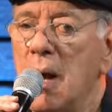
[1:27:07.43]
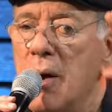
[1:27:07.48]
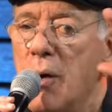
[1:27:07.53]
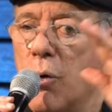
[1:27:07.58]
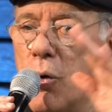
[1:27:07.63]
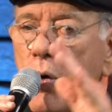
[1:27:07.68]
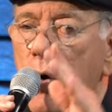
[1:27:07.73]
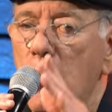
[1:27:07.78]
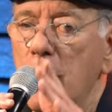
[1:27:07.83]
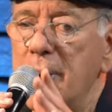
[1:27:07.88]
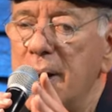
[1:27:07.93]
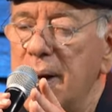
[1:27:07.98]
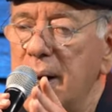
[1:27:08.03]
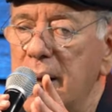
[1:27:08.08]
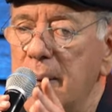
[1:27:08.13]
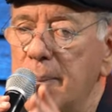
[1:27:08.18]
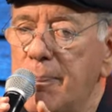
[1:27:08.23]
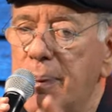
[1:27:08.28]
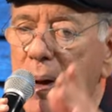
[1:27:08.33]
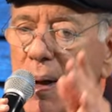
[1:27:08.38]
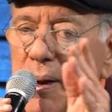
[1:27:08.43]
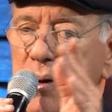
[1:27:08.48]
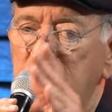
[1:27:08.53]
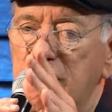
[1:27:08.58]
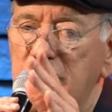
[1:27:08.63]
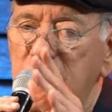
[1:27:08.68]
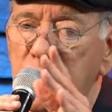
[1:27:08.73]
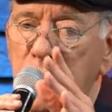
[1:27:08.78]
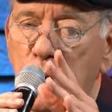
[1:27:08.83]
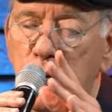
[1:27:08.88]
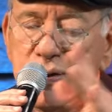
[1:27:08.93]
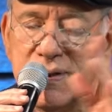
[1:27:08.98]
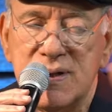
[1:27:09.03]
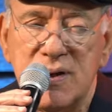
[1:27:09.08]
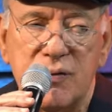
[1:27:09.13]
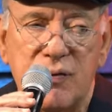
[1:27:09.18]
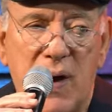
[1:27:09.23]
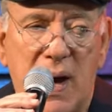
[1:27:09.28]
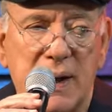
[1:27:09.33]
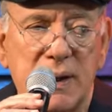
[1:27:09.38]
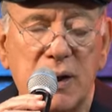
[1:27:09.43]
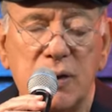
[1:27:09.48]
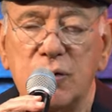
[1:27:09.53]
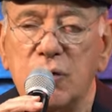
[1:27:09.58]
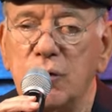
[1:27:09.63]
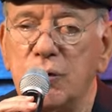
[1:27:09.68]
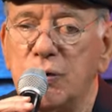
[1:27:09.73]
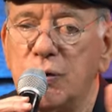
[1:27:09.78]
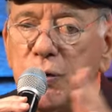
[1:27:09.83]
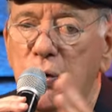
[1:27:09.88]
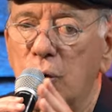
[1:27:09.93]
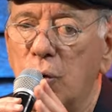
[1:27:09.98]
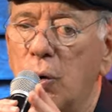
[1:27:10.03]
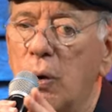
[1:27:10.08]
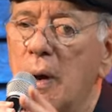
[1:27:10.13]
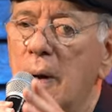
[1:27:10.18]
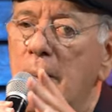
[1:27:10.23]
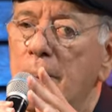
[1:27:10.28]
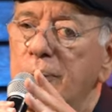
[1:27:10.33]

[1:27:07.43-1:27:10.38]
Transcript: Roman Empire was divided to two.